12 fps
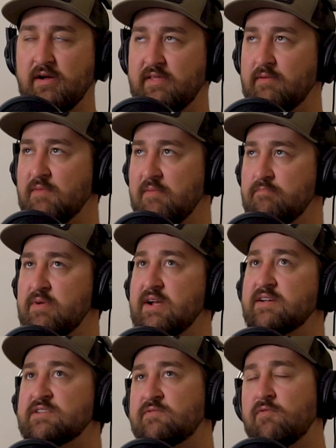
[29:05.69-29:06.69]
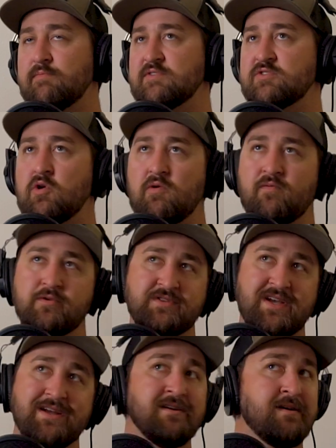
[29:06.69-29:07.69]
I think my biggest from the surf was
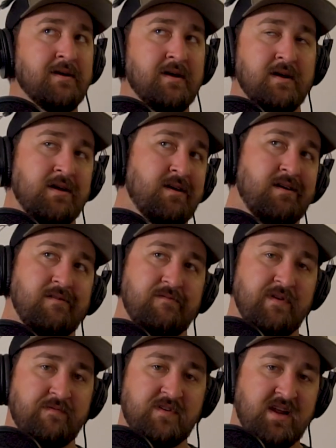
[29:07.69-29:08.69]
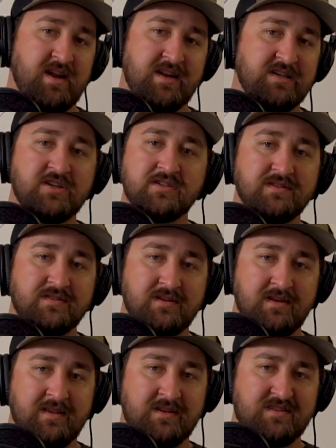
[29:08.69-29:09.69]
like fifteen inches,
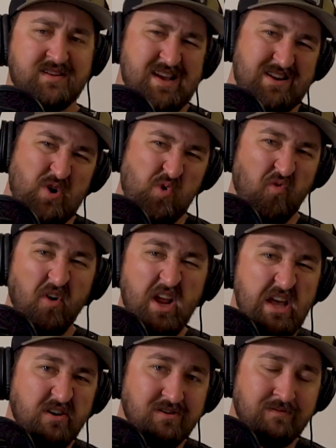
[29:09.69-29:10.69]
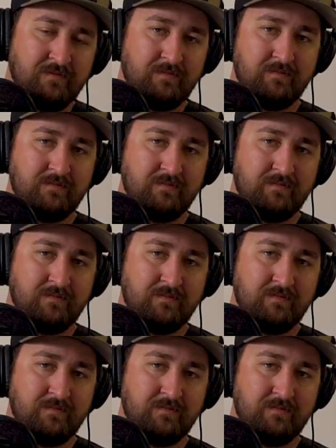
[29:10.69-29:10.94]
and that's kind of overkill.